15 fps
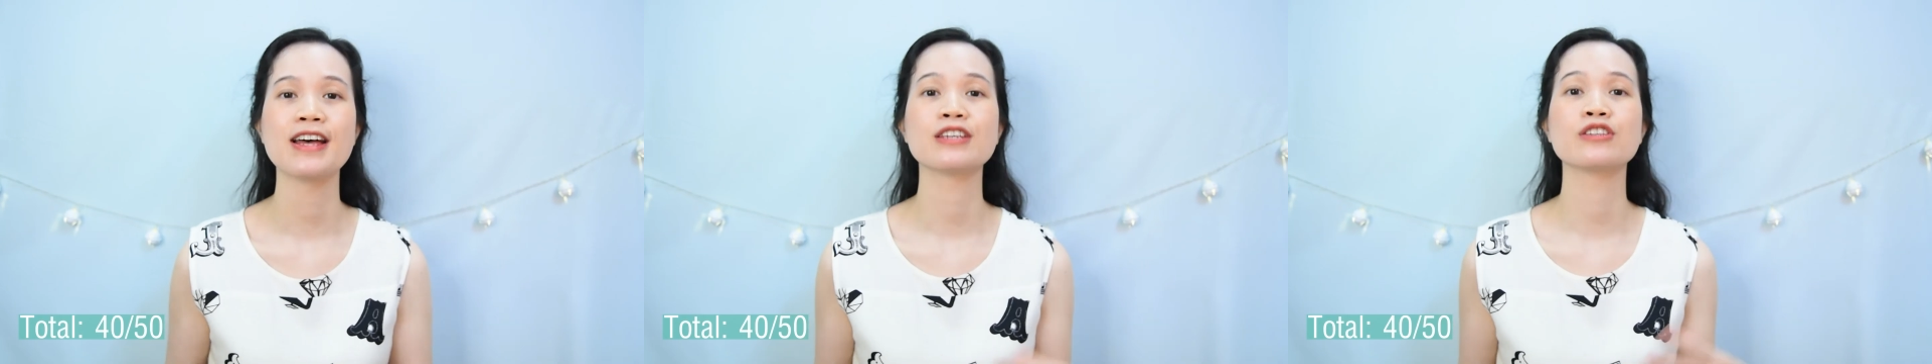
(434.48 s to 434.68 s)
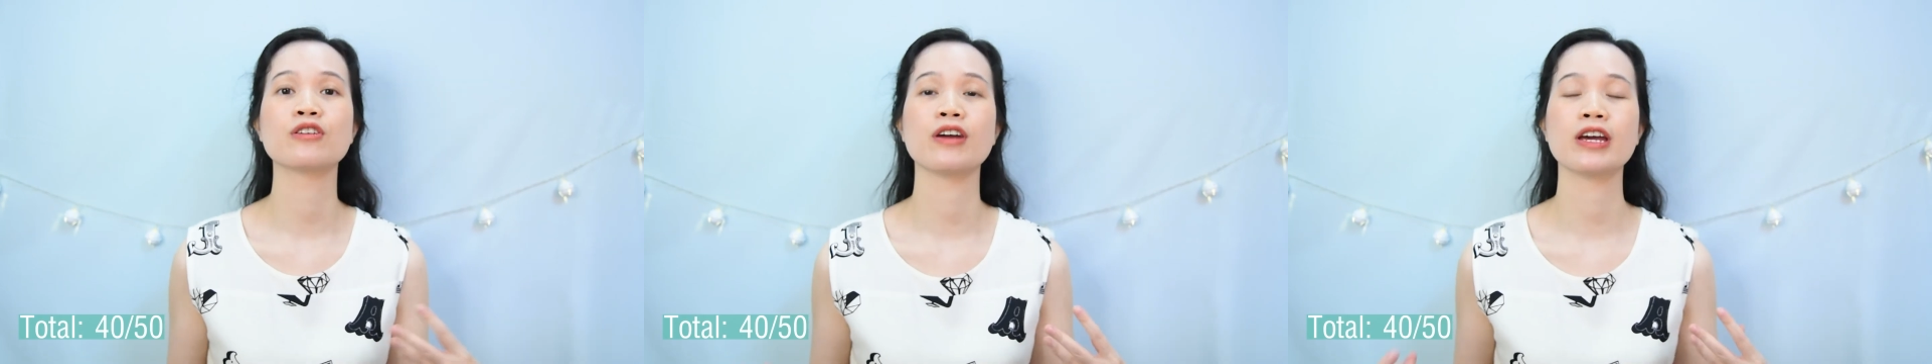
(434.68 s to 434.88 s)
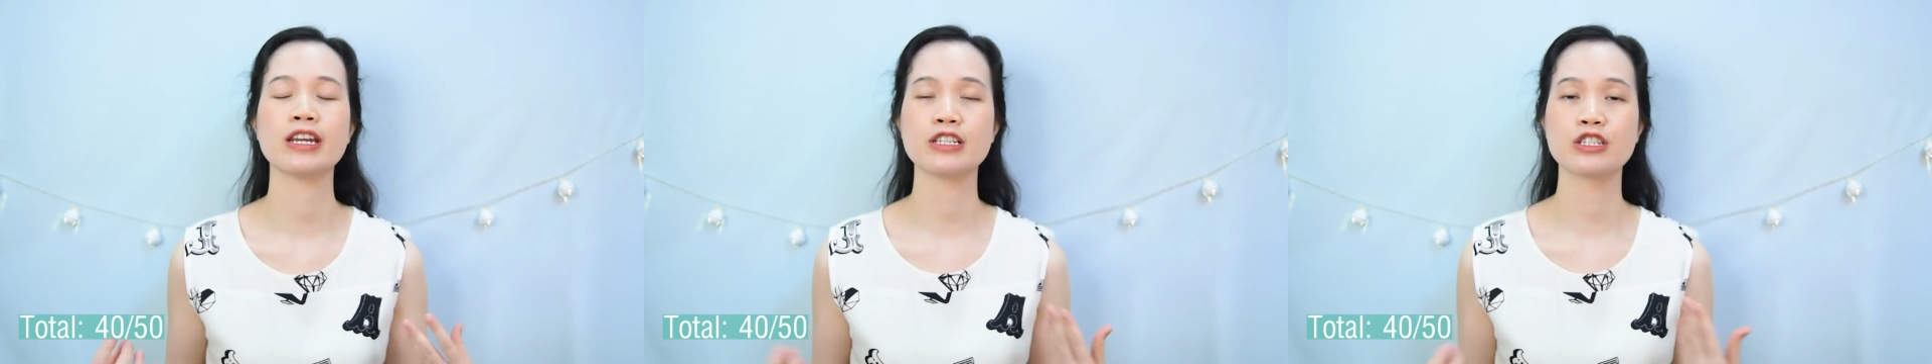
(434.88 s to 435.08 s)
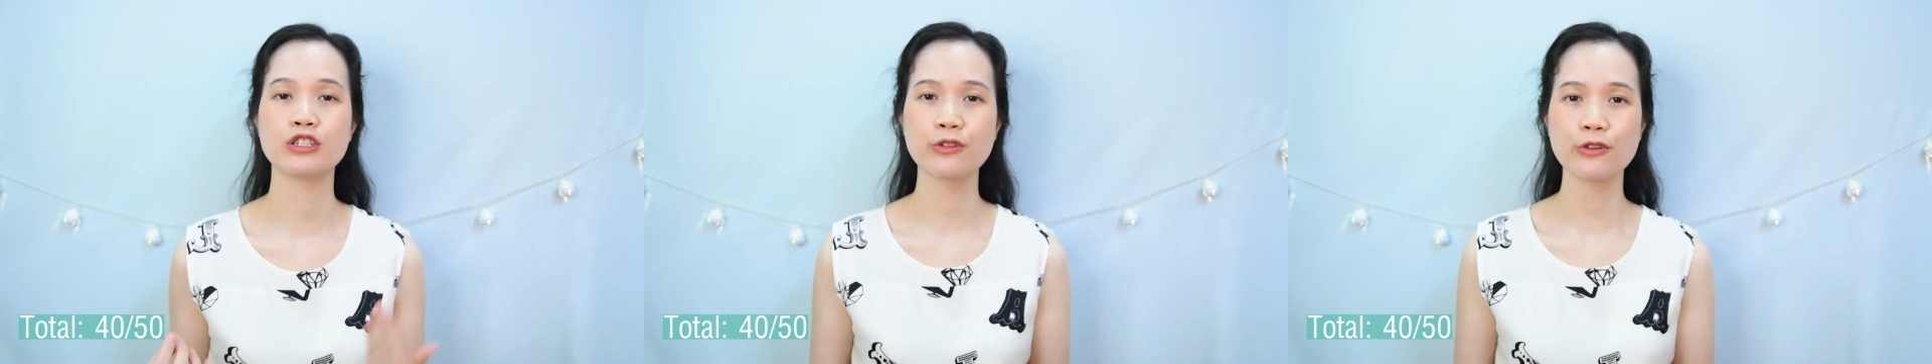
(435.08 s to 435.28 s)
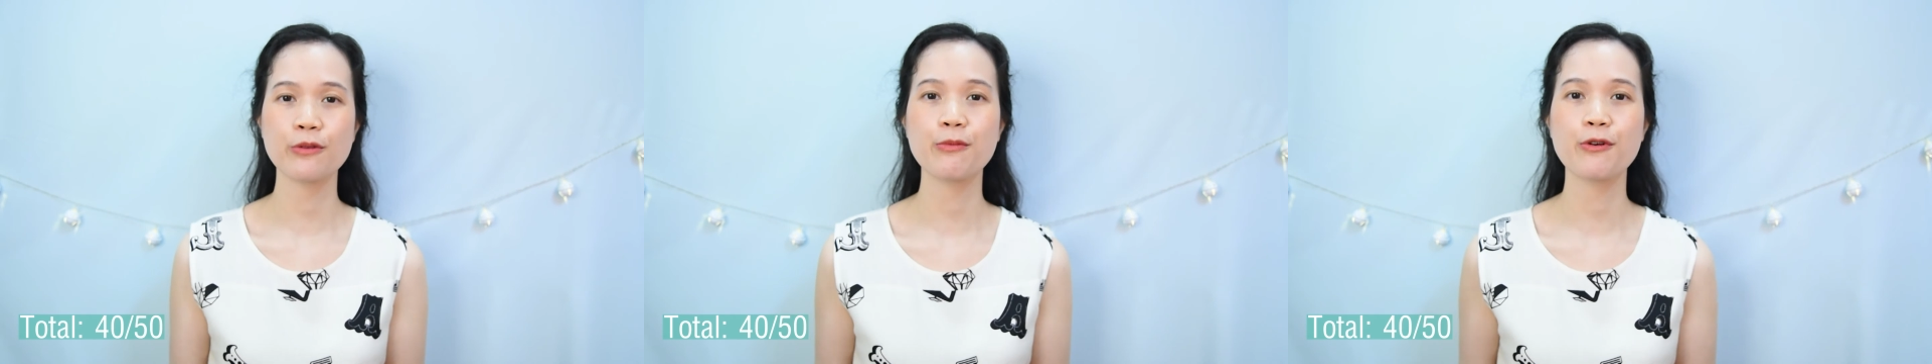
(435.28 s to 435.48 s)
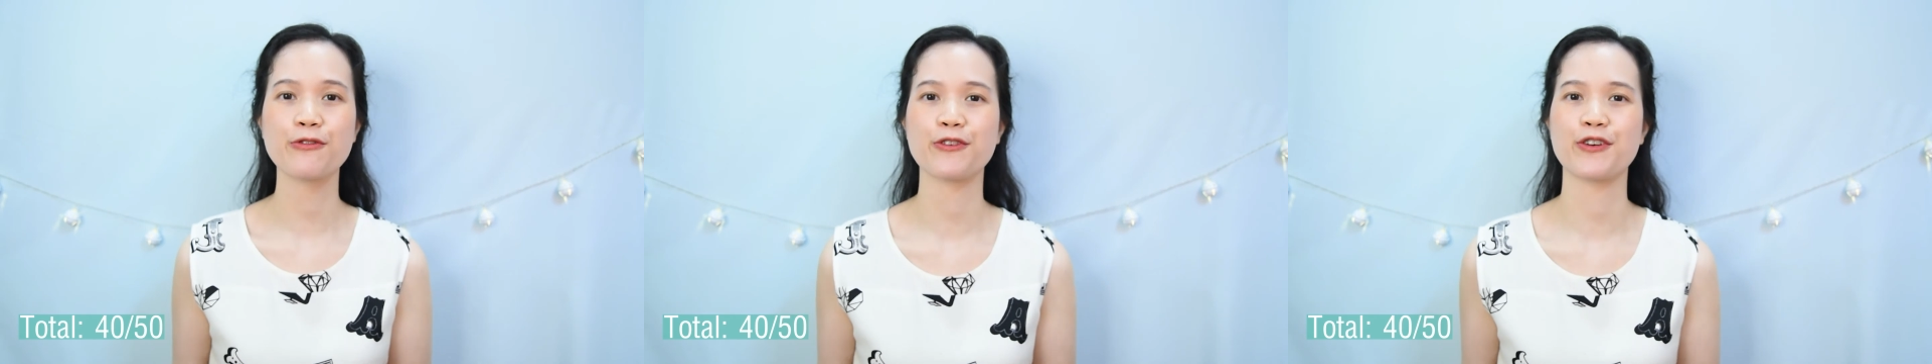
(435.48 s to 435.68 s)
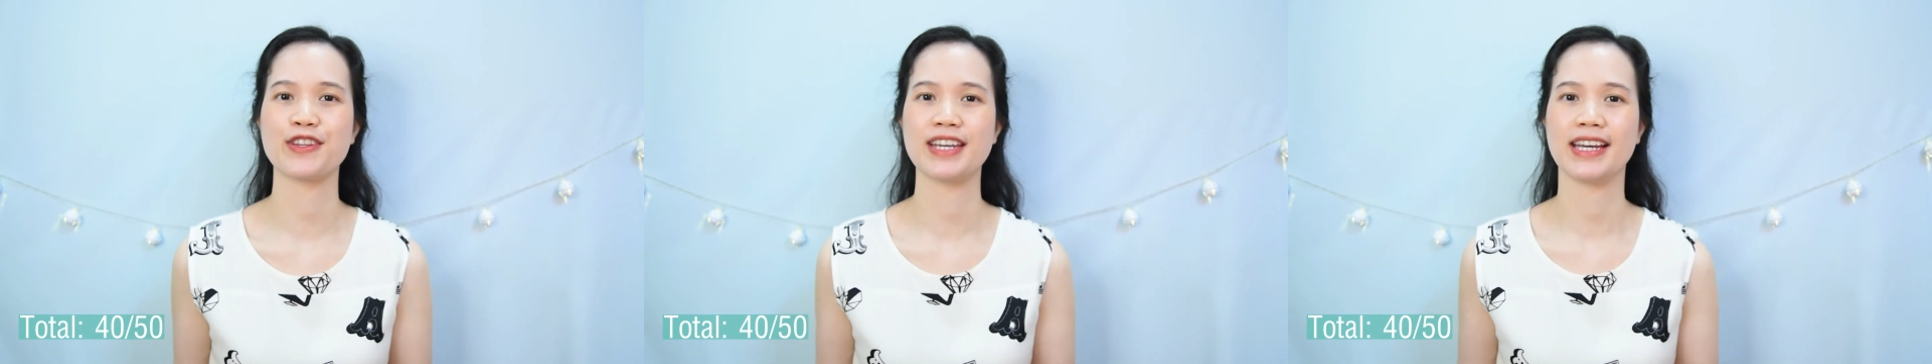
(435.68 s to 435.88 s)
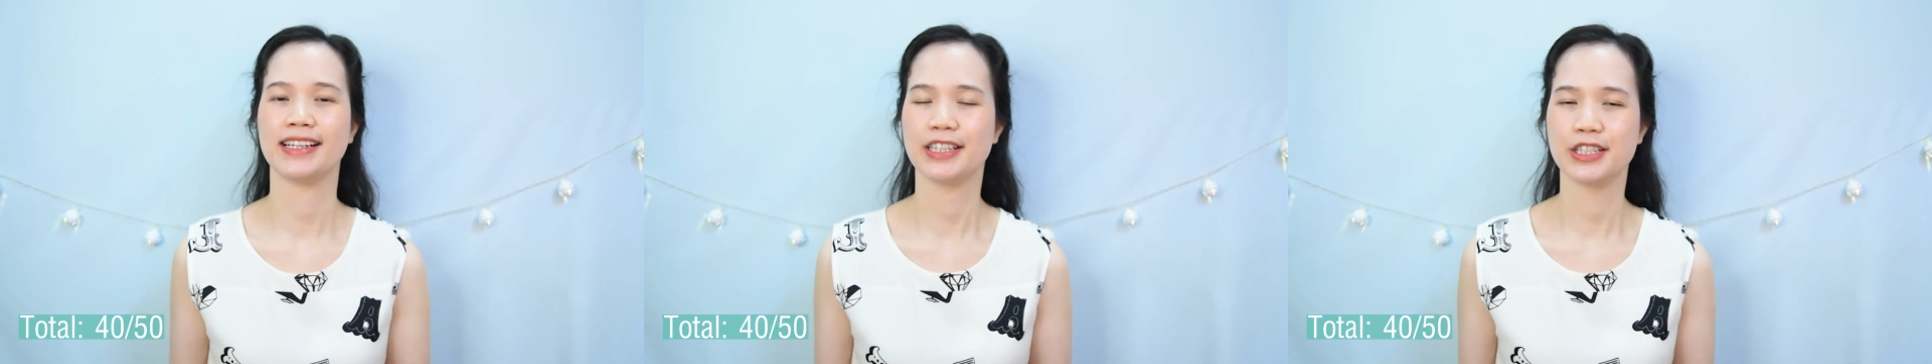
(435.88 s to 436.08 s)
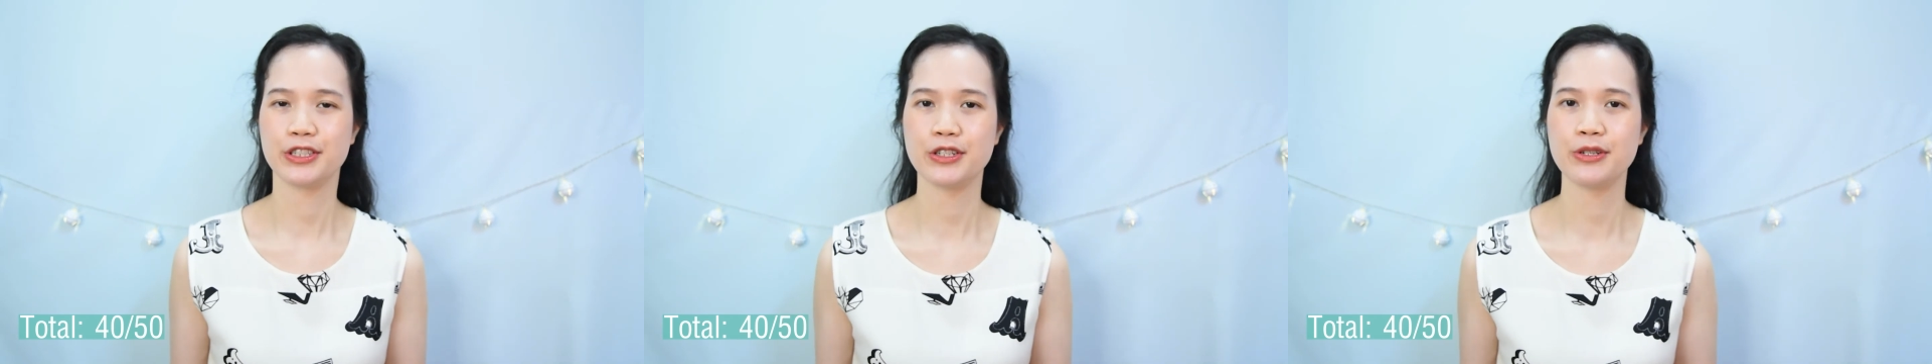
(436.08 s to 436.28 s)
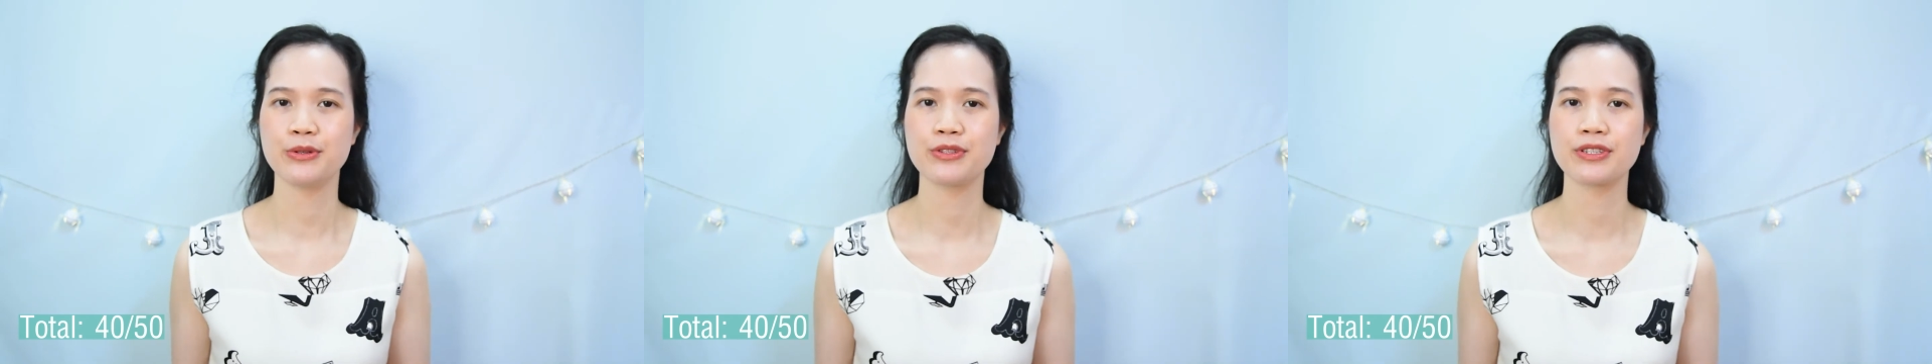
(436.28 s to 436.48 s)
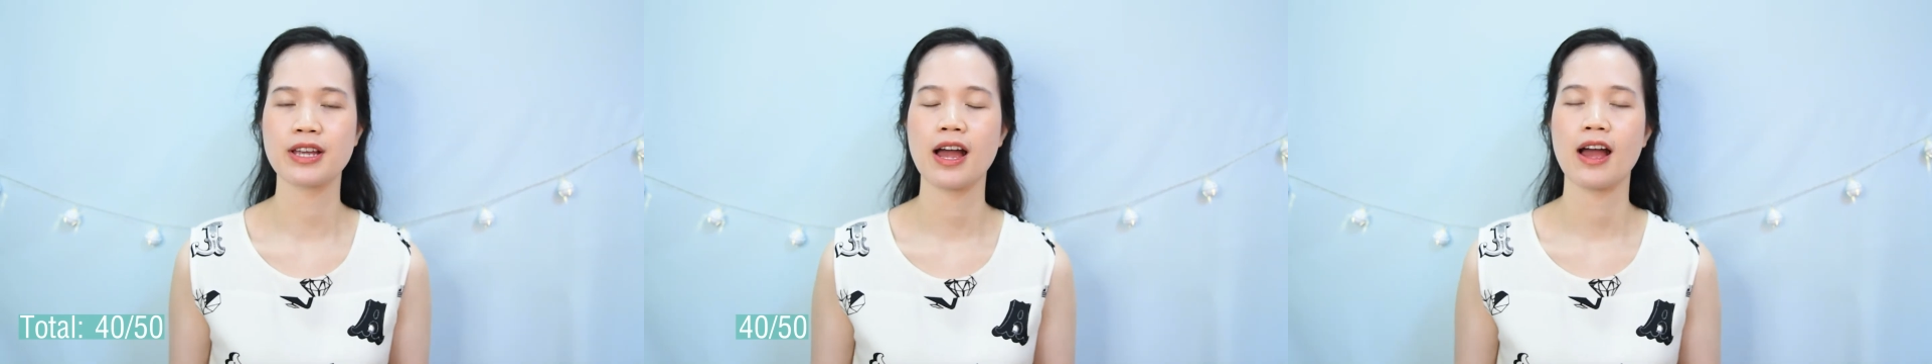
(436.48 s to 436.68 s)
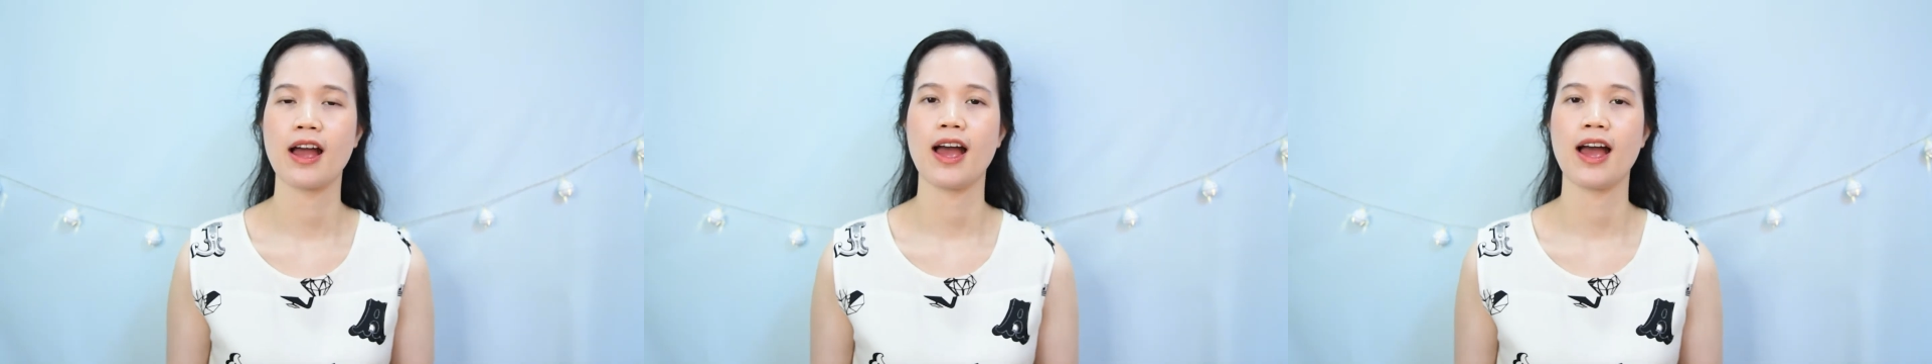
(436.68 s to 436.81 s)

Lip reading: so it is suitable for daily use.